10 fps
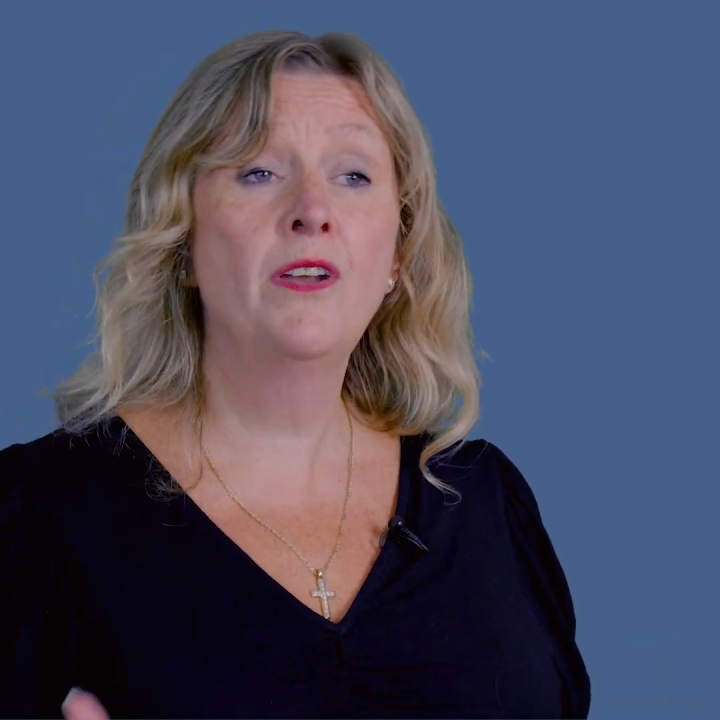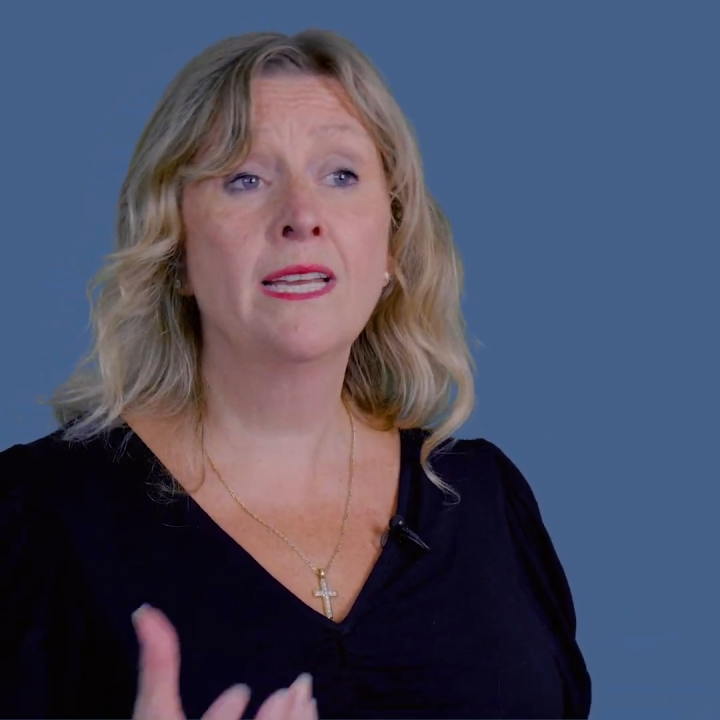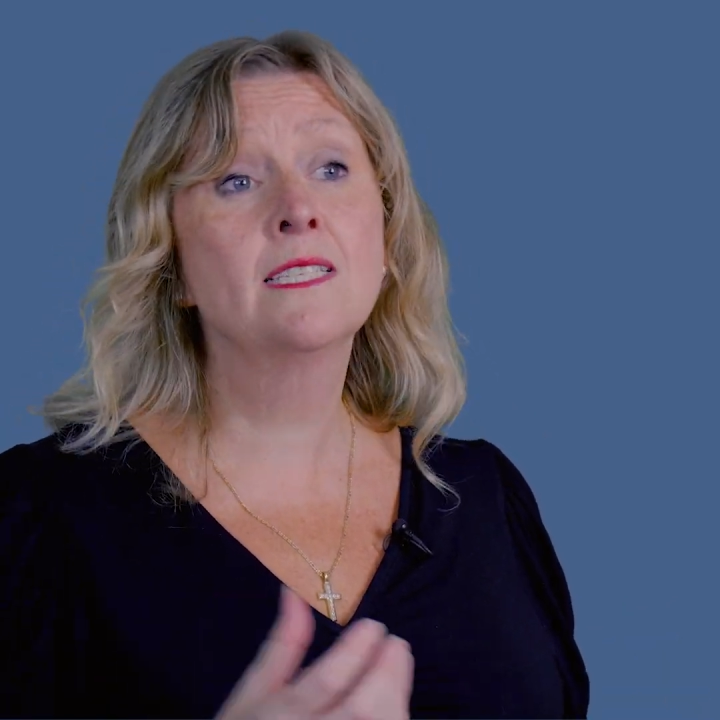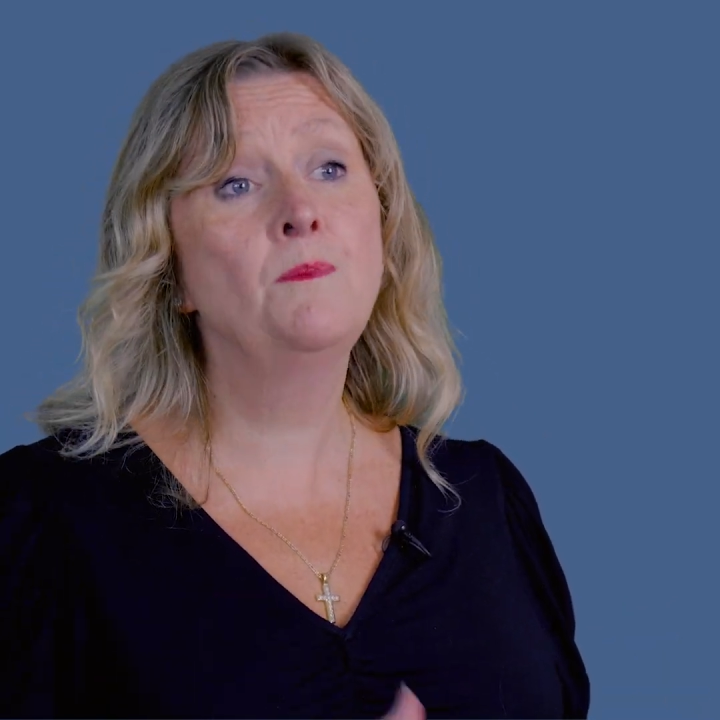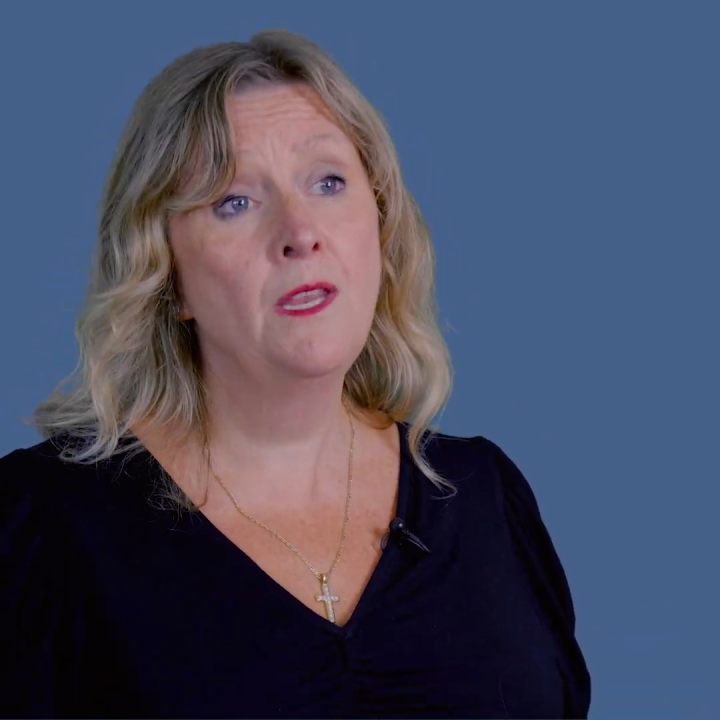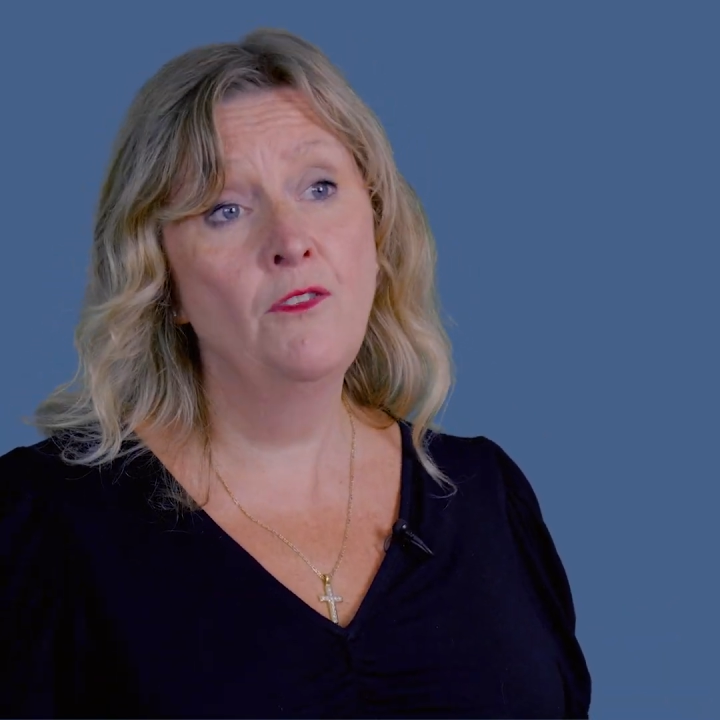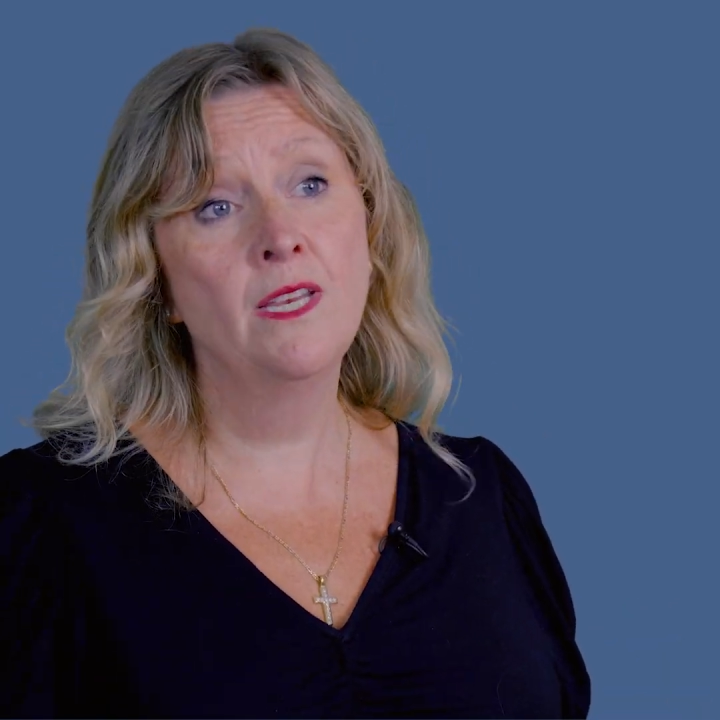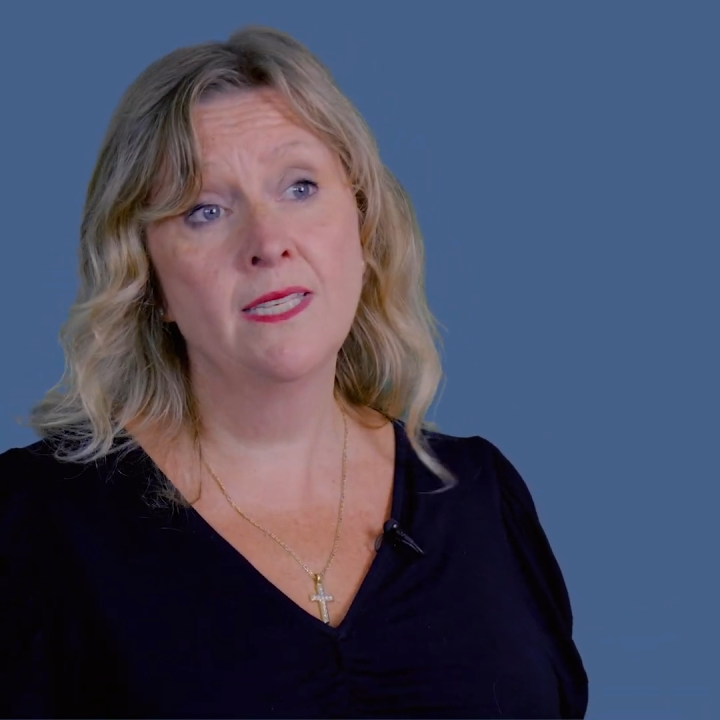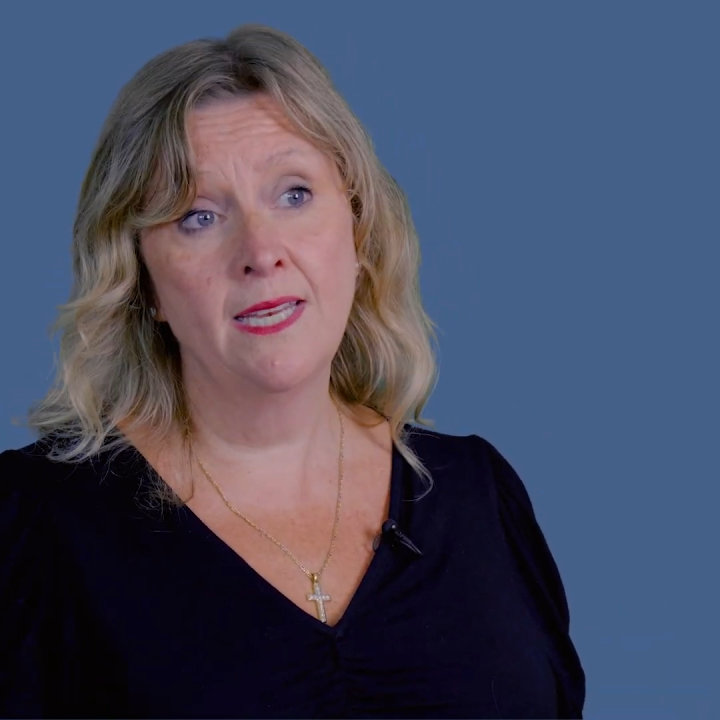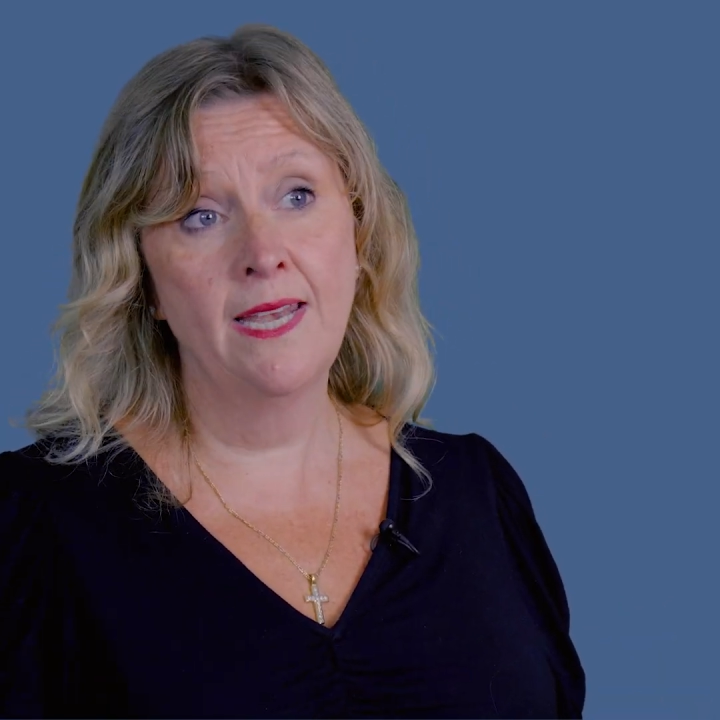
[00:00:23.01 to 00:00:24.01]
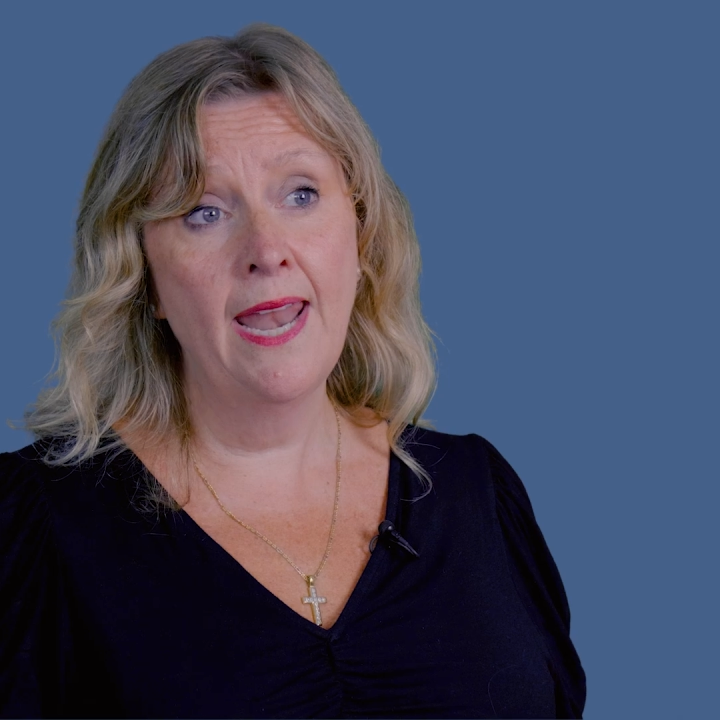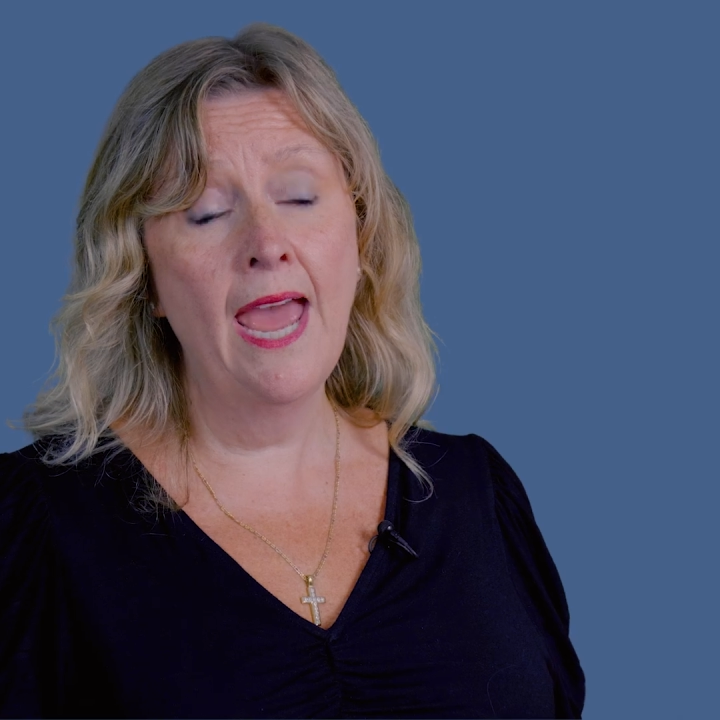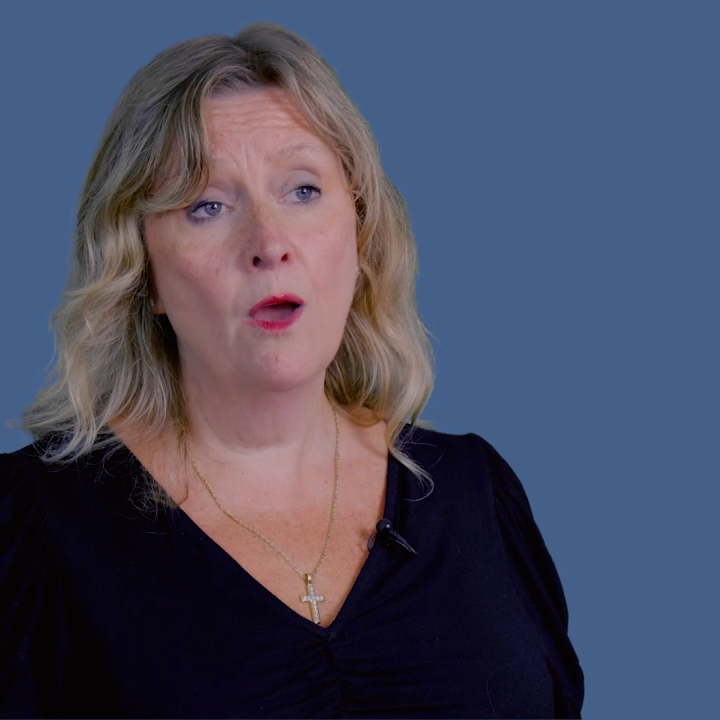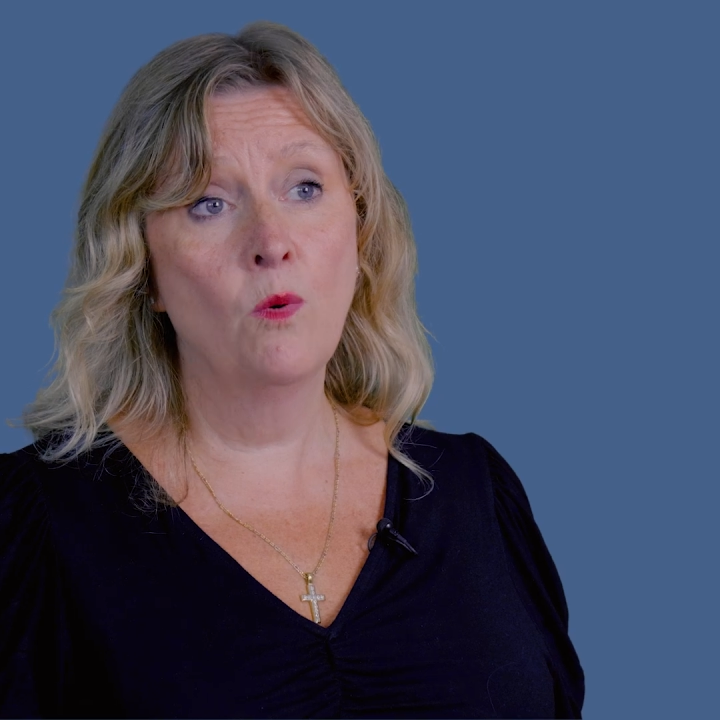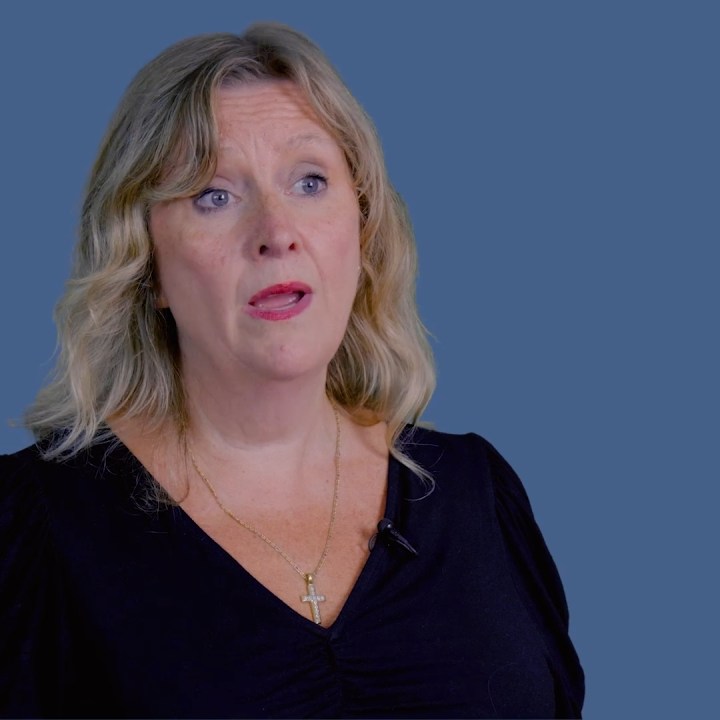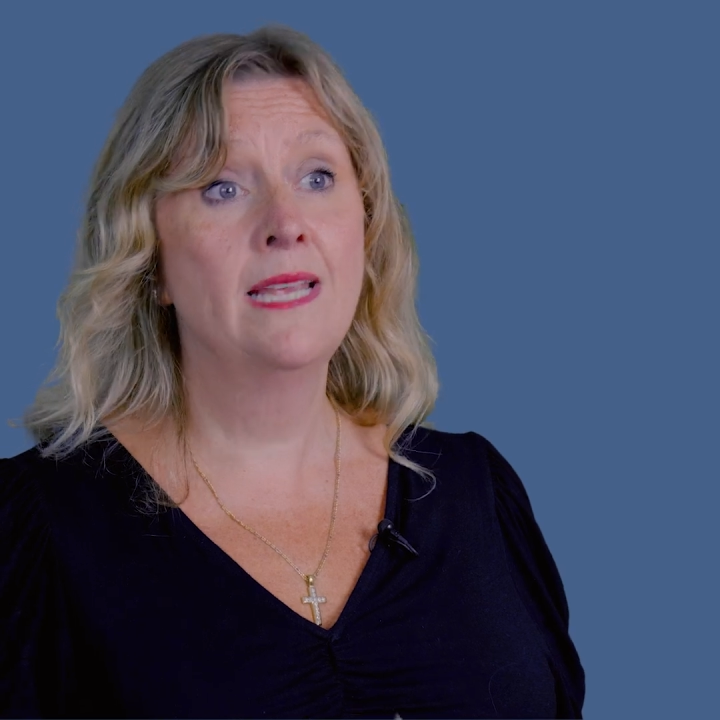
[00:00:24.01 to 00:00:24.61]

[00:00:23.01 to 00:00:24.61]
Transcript: experiencing now